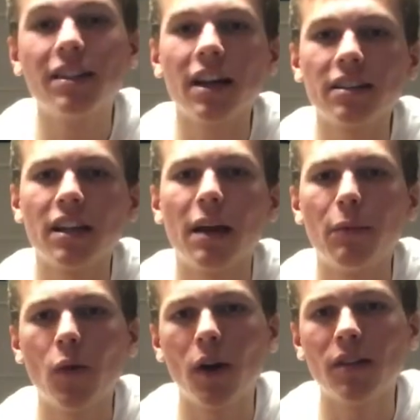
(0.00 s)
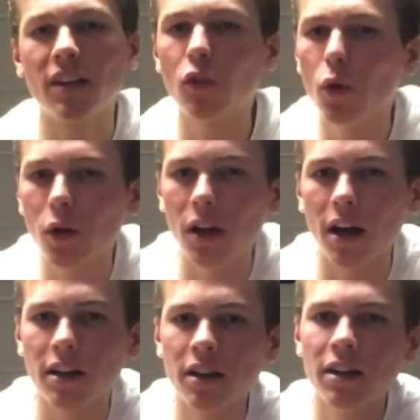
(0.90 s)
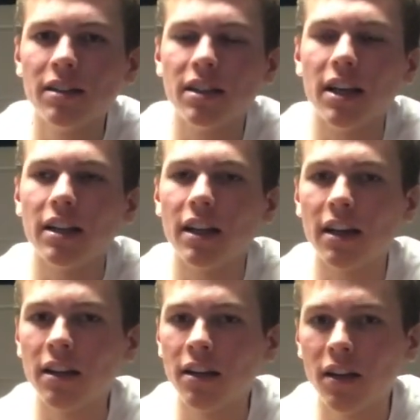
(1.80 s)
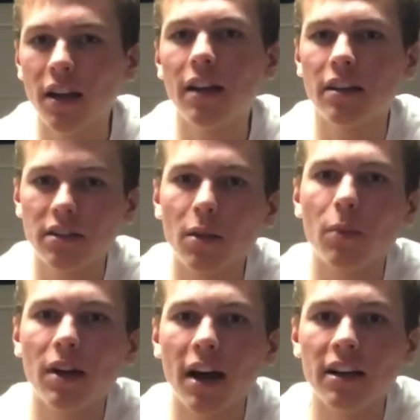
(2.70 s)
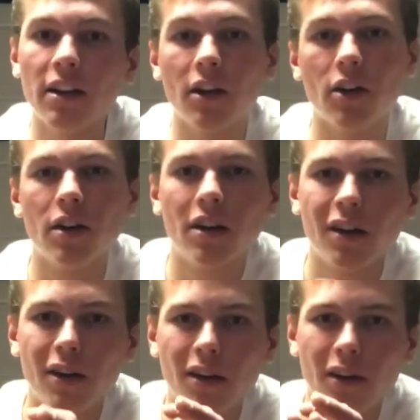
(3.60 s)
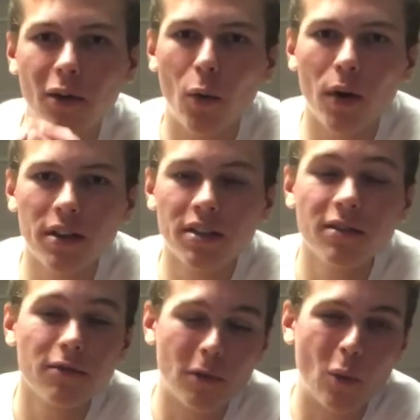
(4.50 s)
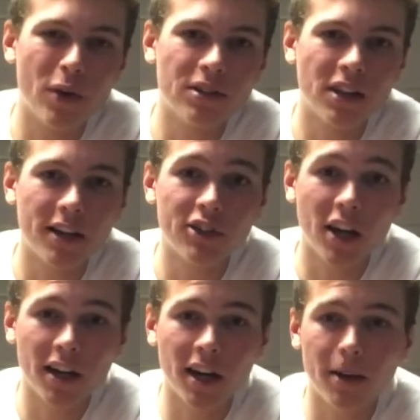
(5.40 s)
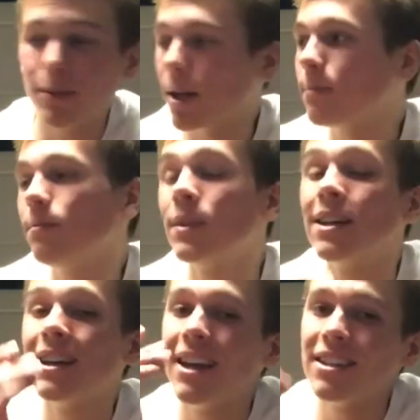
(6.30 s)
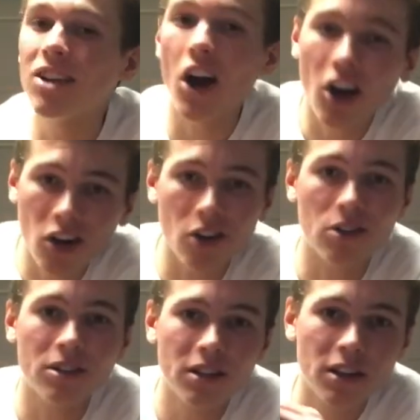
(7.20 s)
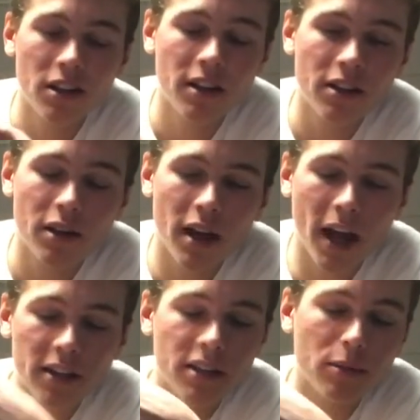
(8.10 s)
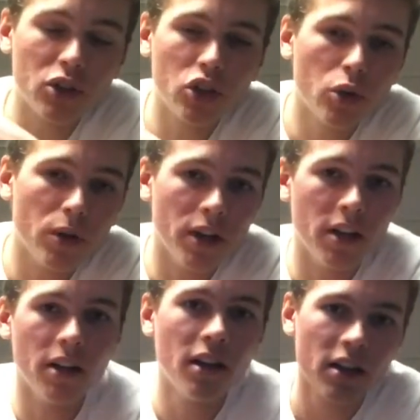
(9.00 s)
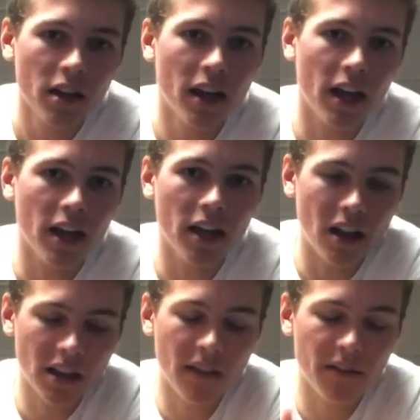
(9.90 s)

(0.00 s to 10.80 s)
We get a text at around 2 o'clock saying someone got a deer. Quinn from quinslodge.com, yep, his uncle ends up shooting a